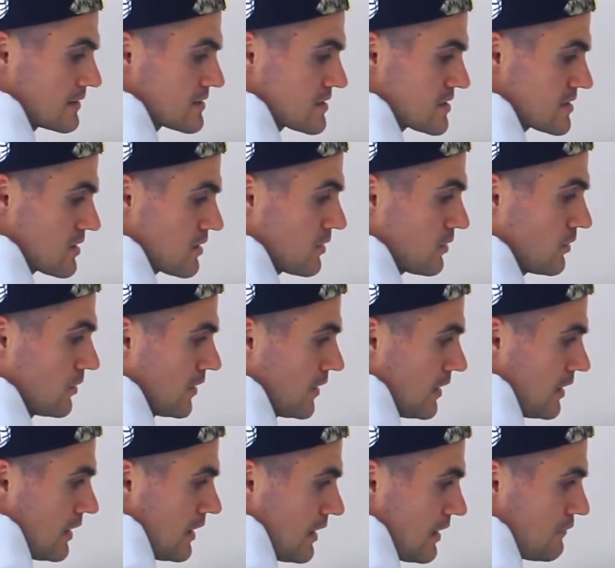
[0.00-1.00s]
And so
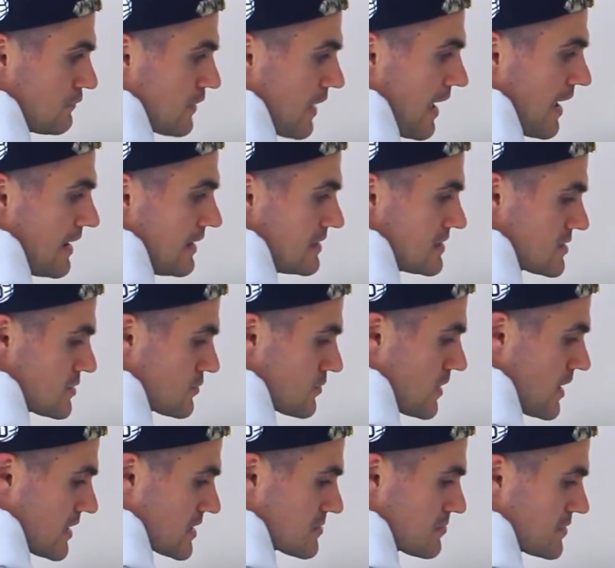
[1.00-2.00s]
if the a is
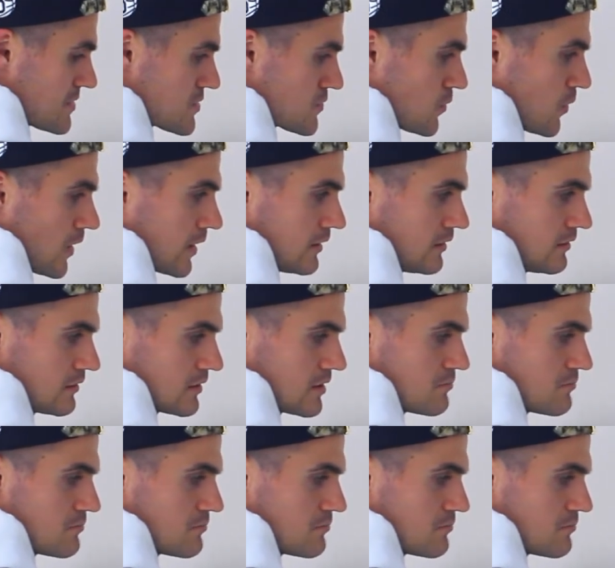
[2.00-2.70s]
3x plus 1,